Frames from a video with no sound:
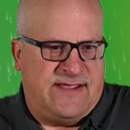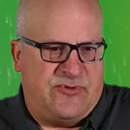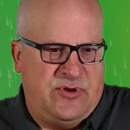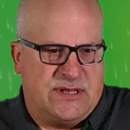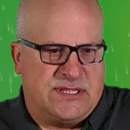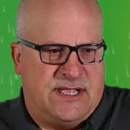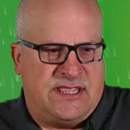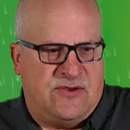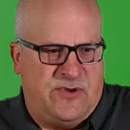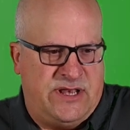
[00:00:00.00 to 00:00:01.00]
afternoon, it's not
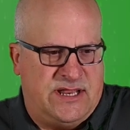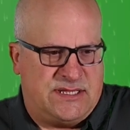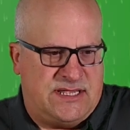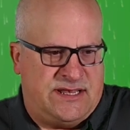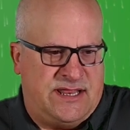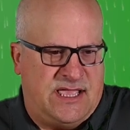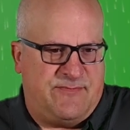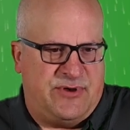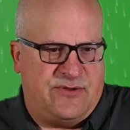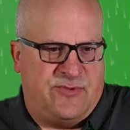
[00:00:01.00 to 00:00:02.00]
that windy at San
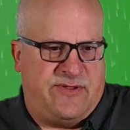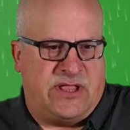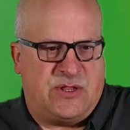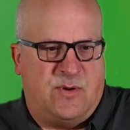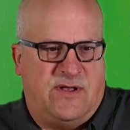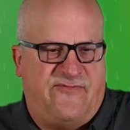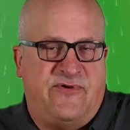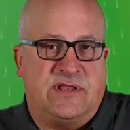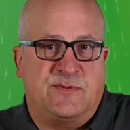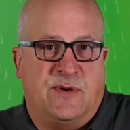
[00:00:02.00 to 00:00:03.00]
Nick, but we've got
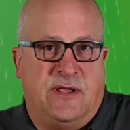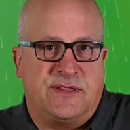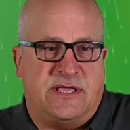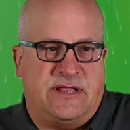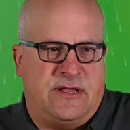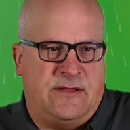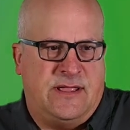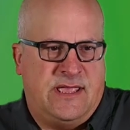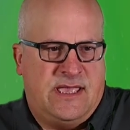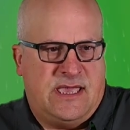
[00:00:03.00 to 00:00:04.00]
12-foot swells out here.
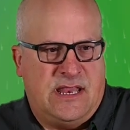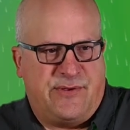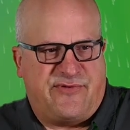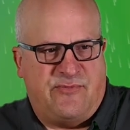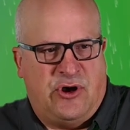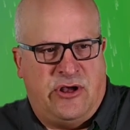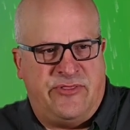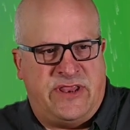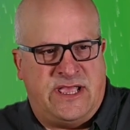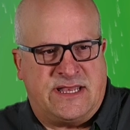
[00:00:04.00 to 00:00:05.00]
And that was from all
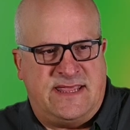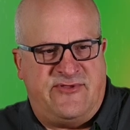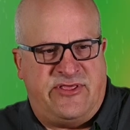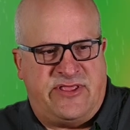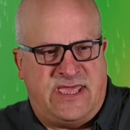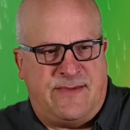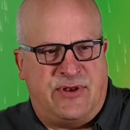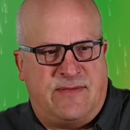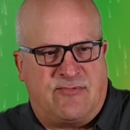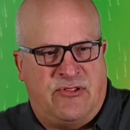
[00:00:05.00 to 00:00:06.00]
that activity that
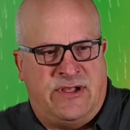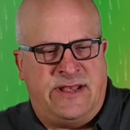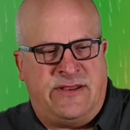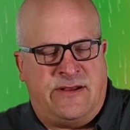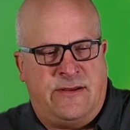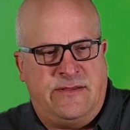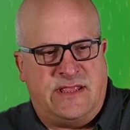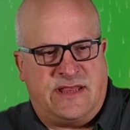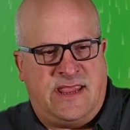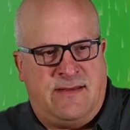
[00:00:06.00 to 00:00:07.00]
happened up the line there
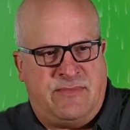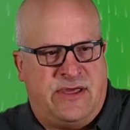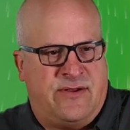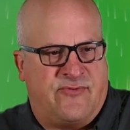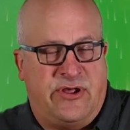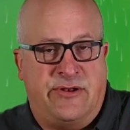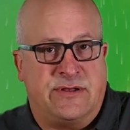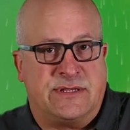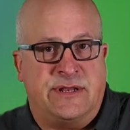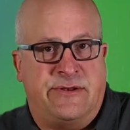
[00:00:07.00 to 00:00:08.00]
that came down over
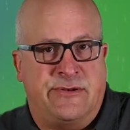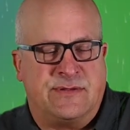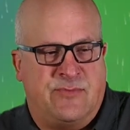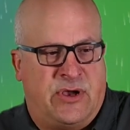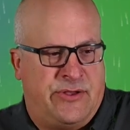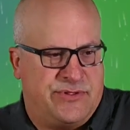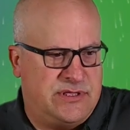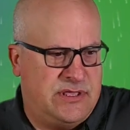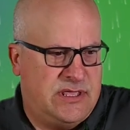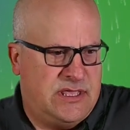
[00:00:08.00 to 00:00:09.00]
hundreds and hundreds of miles.
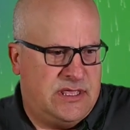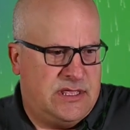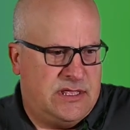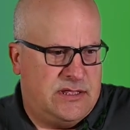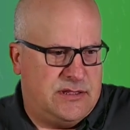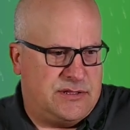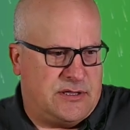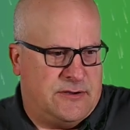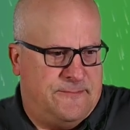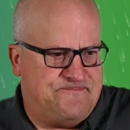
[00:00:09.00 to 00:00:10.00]

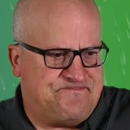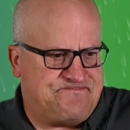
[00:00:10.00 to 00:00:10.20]
So